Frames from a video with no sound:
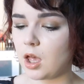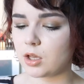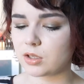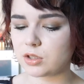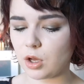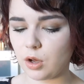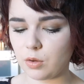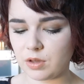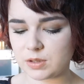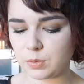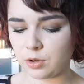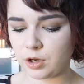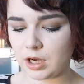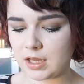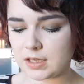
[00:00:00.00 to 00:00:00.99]
so this
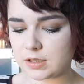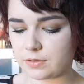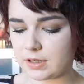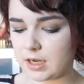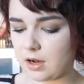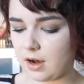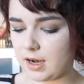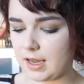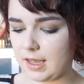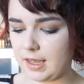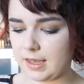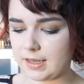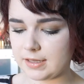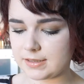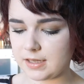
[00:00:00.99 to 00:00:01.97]
one is really great.
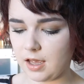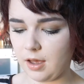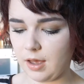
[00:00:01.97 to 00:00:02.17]
It is